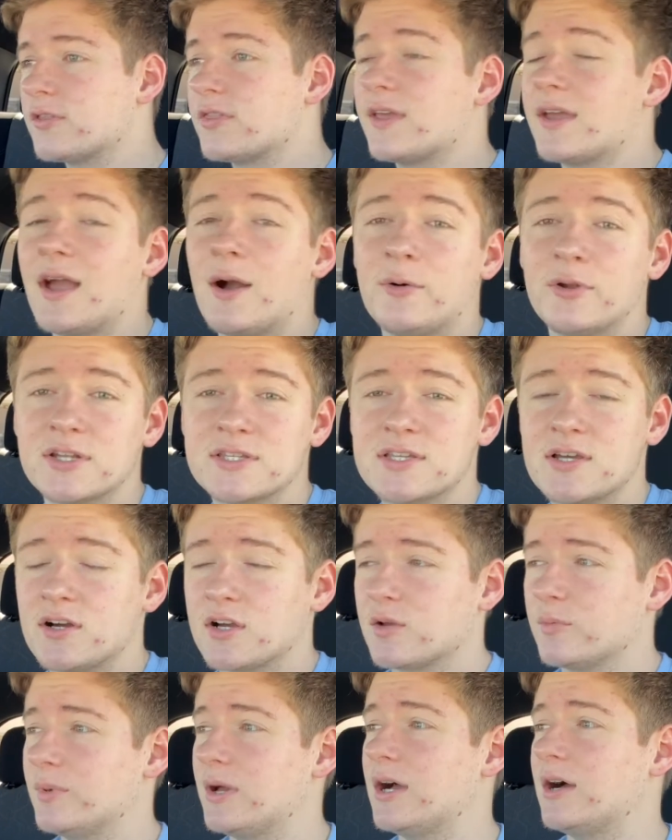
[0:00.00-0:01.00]
thing I want to
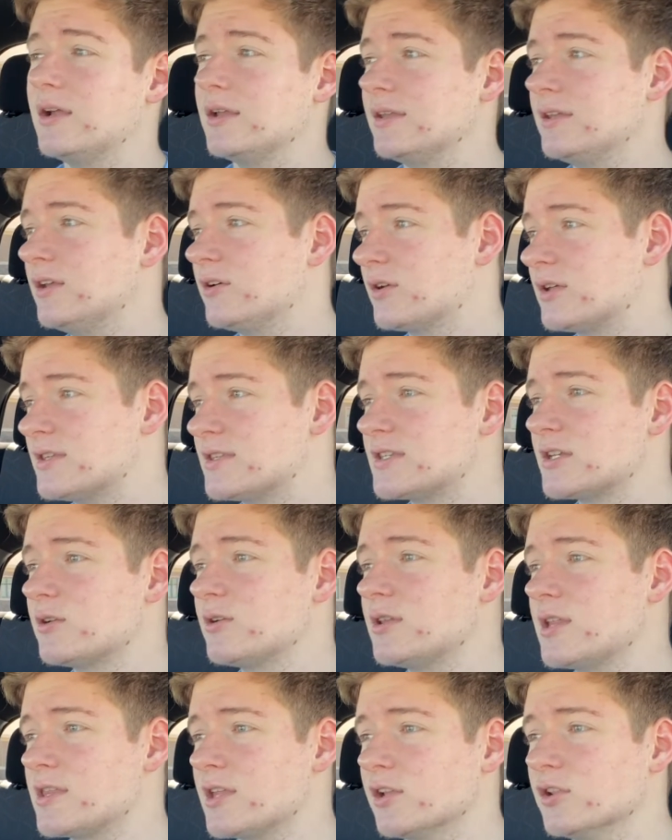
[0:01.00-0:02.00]
talk about, you know,
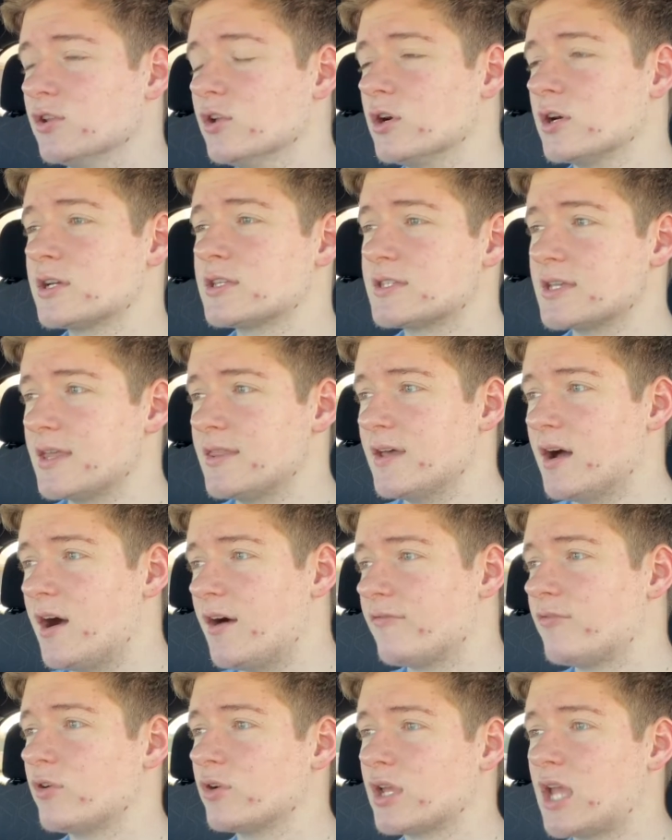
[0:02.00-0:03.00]
considering that the looks and the
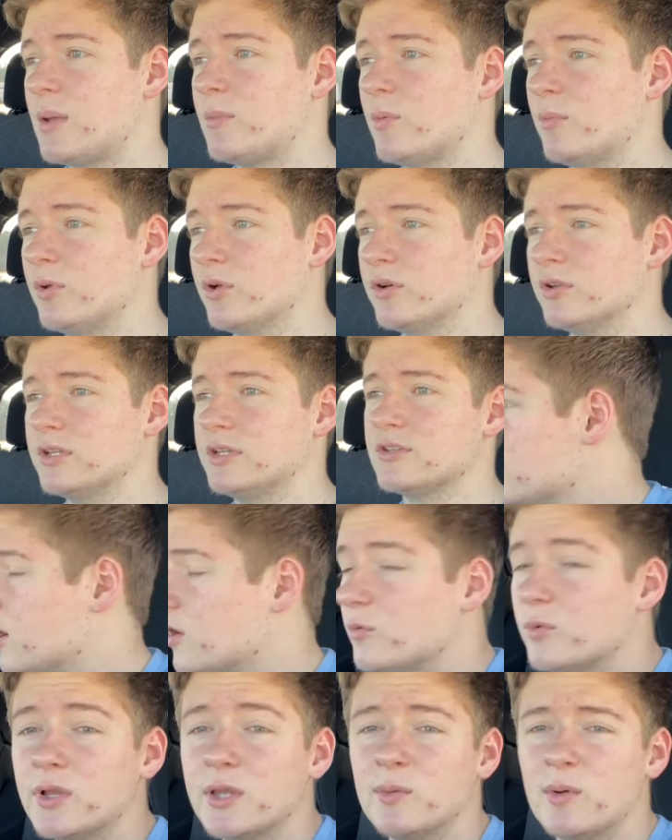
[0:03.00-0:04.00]
off-road capabilities
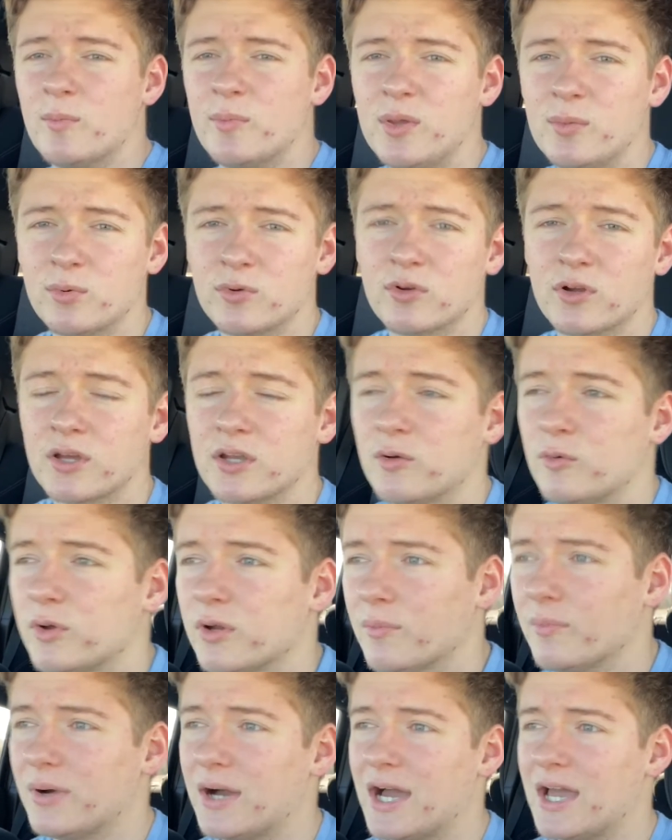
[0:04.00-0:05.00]
are really what people are going to want
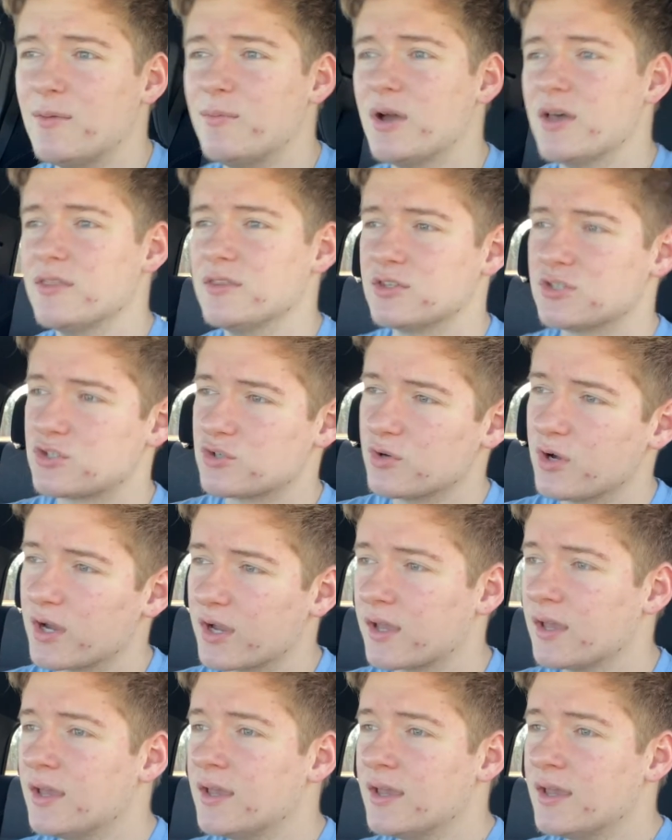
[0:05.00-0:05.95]
to buy about this truck,